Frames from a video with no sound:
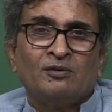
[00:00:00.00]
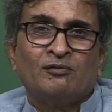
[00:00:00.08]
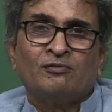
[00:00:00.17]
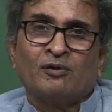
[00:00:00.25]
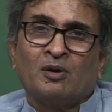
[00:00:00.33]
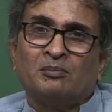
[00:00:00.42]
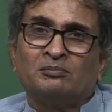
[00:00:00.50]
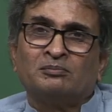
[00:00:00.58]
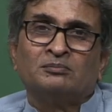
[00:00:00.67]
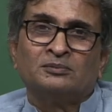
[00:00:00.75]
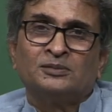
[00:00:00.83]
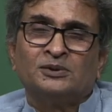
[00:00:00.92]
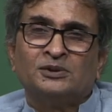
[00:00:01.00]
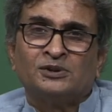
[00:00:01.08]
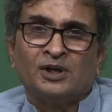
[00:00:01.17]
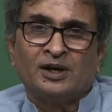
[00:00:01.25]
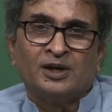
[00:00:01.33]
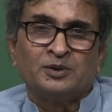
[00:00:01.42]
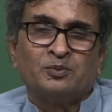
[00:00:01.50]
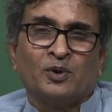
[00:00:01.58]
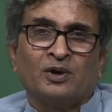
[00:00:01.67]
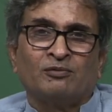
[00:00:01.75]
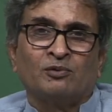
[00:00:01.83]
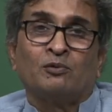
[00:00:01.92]
from shrinkage
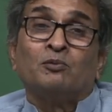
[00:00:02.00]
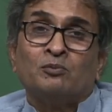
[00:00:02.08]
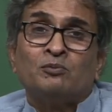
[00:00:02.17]
point of view.